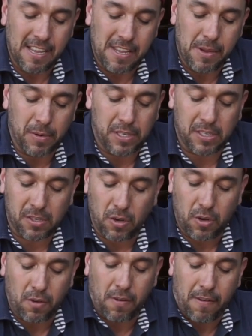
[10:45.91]
you would just
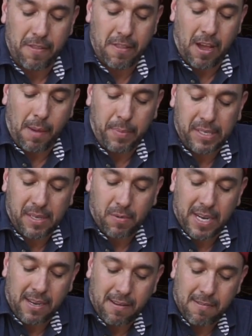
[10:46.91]
go the opposite
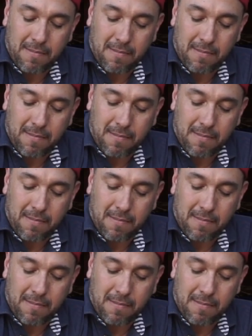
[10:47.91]
way.